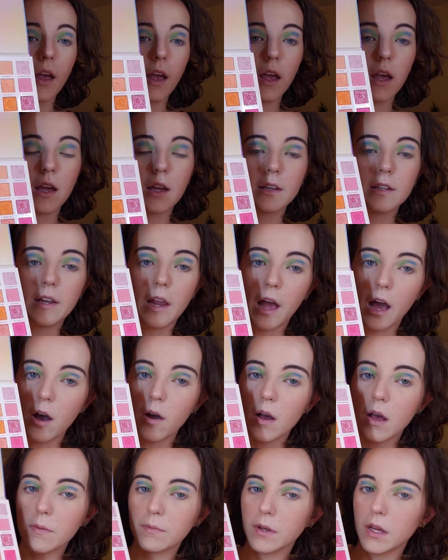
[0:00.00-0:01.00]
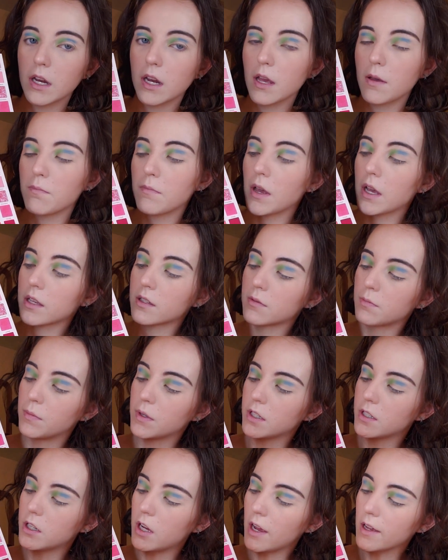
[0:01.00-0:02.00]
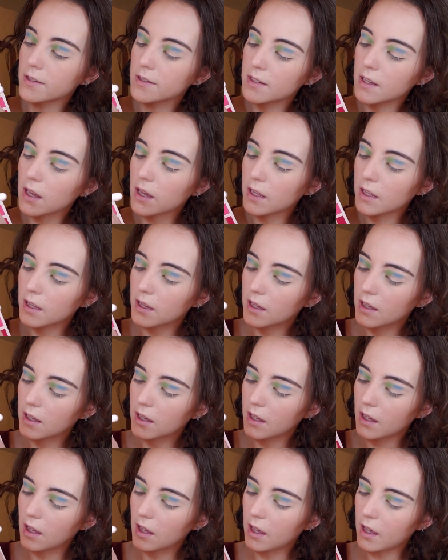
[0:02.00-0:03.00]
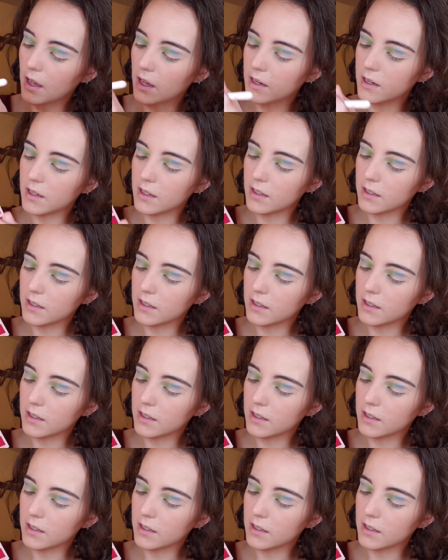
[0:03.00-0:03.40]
And now I'm gonna mix Majestic and